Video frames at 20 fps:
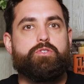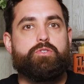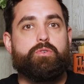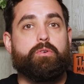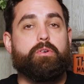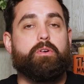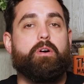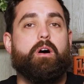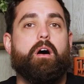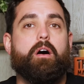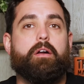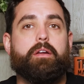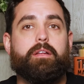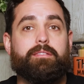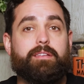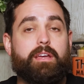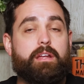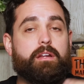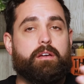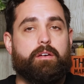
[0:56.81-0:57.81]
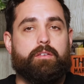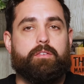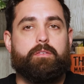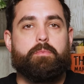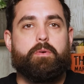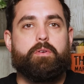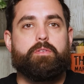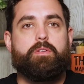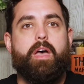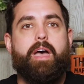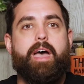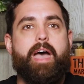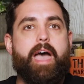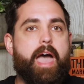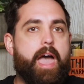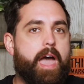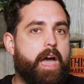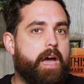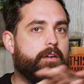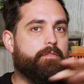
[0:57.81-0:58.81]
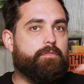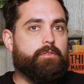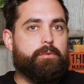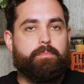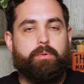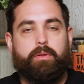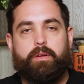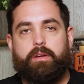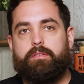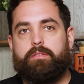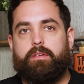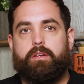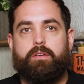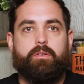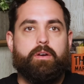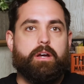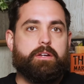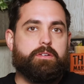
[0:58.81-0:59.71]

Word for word: show your audience and customers every place that you